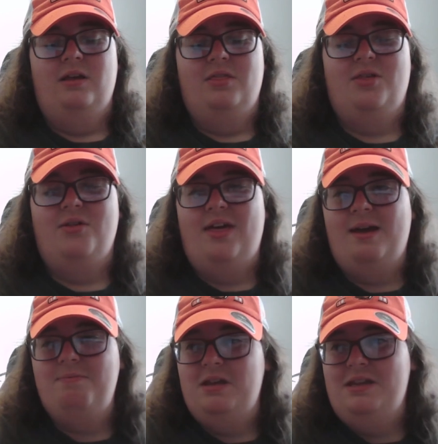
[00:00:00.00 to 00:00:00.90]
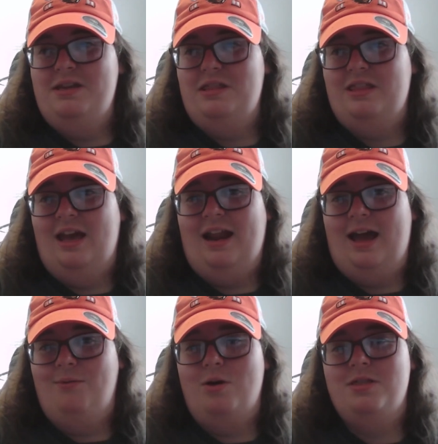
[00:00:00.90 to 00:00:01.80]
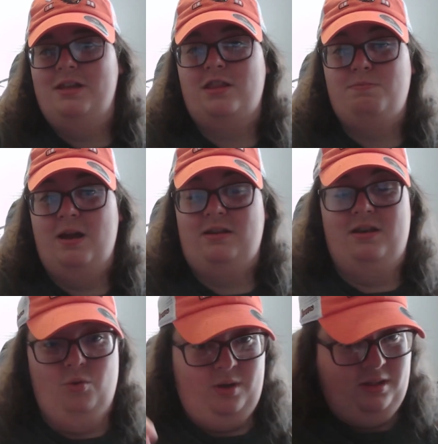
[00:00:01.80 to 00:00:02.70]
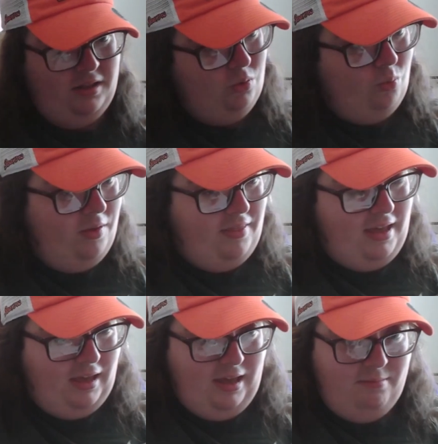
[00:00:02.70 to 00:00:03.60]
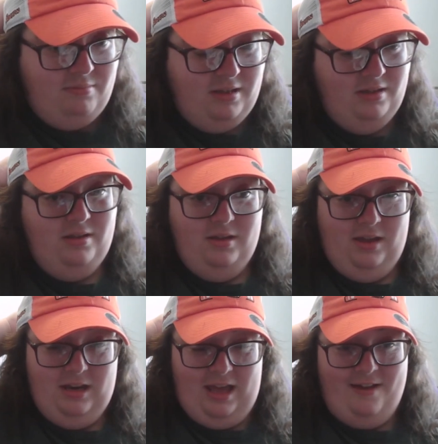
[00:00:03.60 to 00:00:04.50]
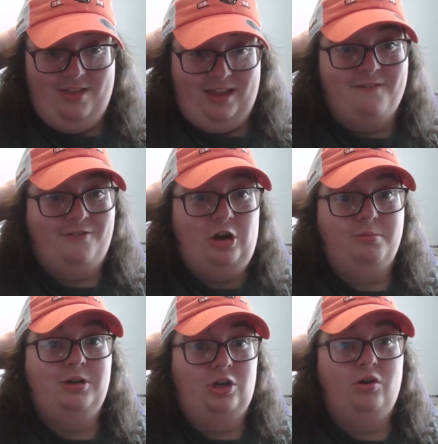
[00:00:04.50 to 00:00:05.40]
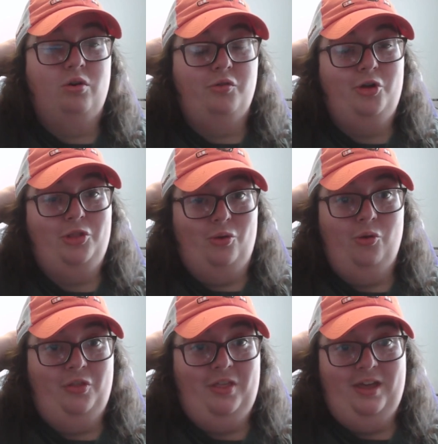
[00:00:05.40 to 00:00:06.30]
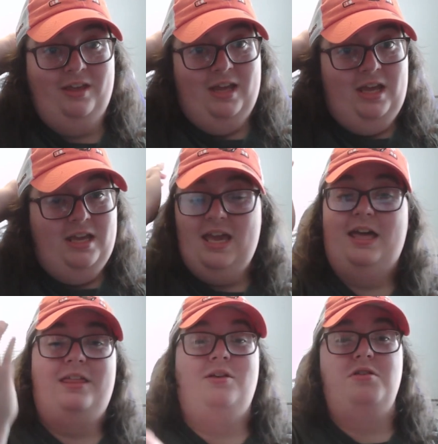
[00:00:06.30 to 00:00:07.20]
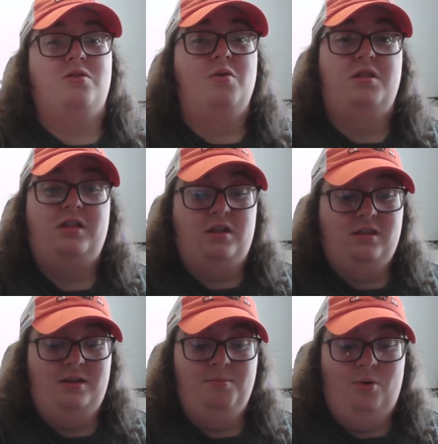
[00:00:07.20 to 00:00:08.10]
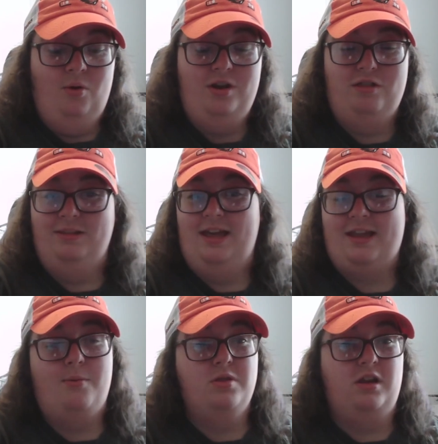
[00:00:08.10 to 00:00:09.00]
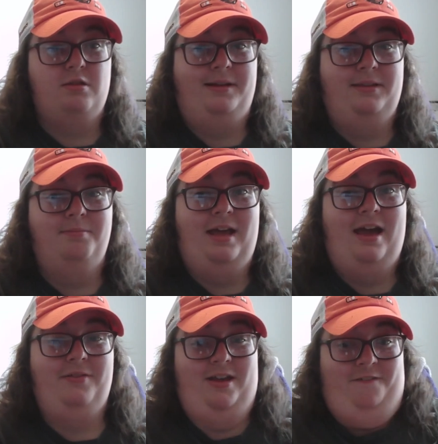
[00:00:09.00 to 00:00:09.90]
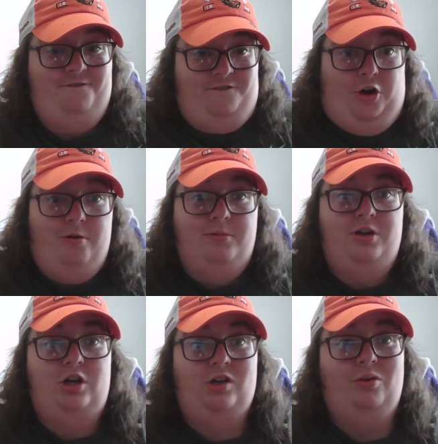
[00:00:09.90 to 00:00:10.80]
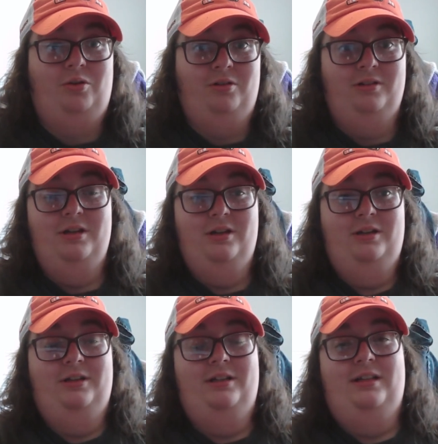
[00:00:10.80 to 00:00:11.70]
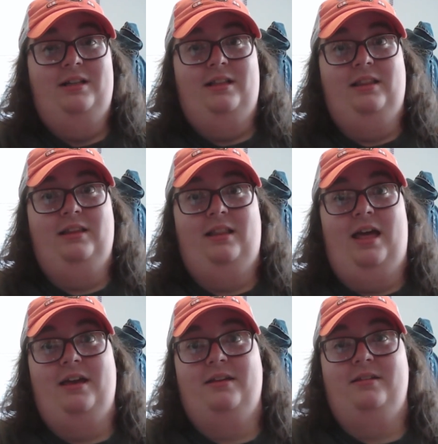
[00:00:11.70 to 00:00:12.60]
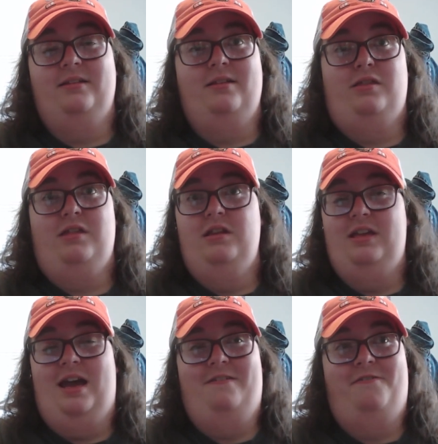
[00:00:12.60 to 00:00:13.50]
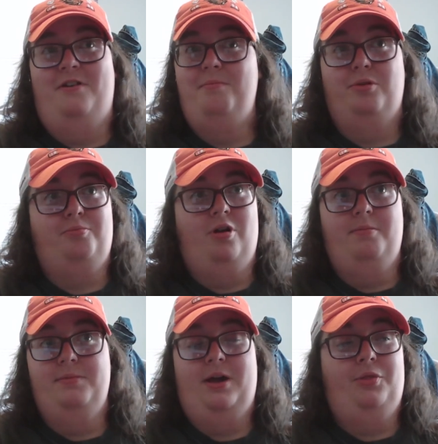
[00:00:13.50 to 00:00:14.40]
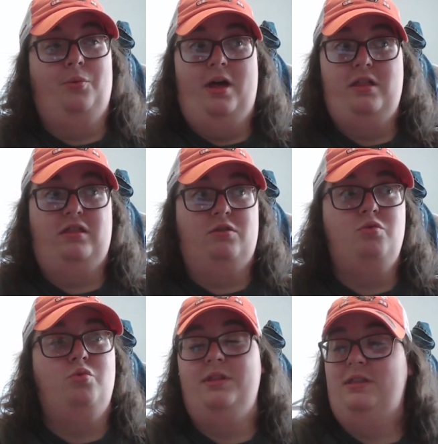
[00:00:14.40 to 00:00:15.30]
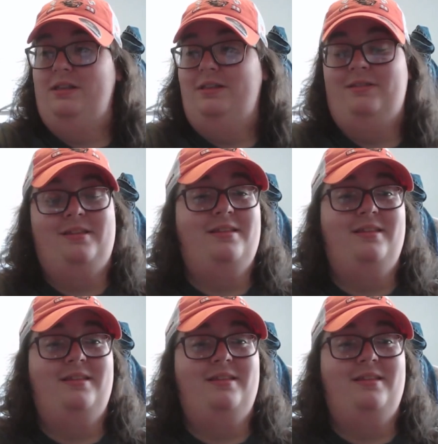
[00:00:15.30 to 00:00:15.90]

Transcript: Though that being said, I wasn't expecting New England to win that game. And to have like a firm control throughout the whole thing. Yeah, they only scored 16 points, but like I wasn't expecting them to have like a firm control. Like, Simpson had fumble problems out the wazoo. This just